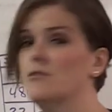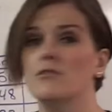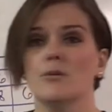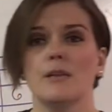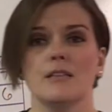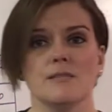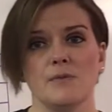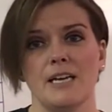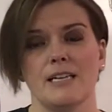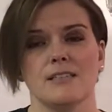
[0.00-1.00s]
do it this
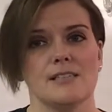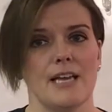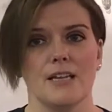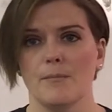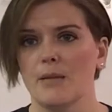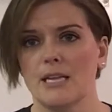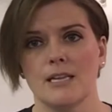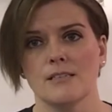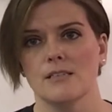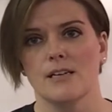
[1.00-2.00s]
way, just take a
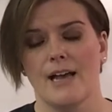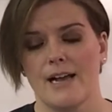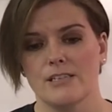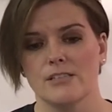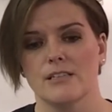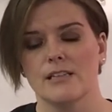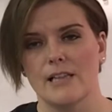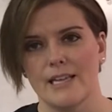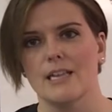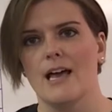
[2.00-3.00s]
minute to actually
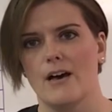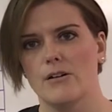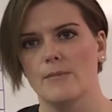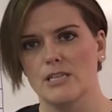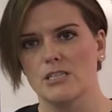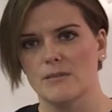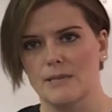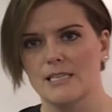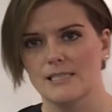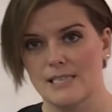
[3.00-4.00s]
lay it out and make sure it
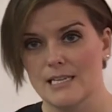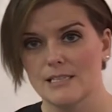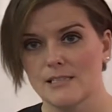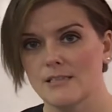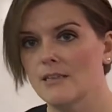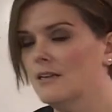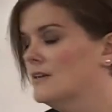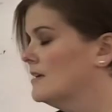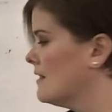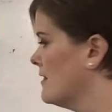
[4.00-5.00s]
makes sense,
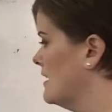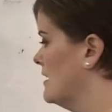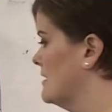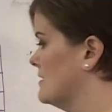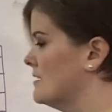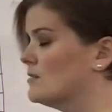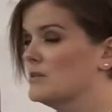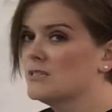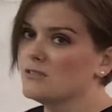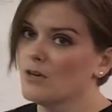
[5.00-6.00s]
then it'll be
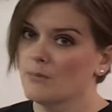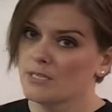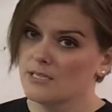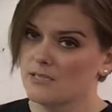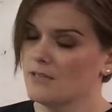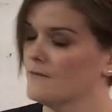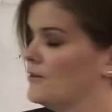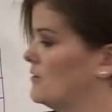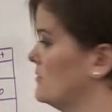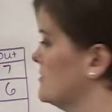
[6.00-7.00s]
so much easier for
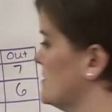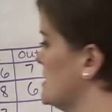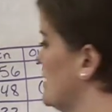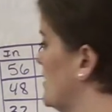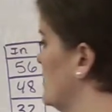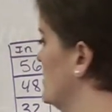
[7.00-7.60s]
you. So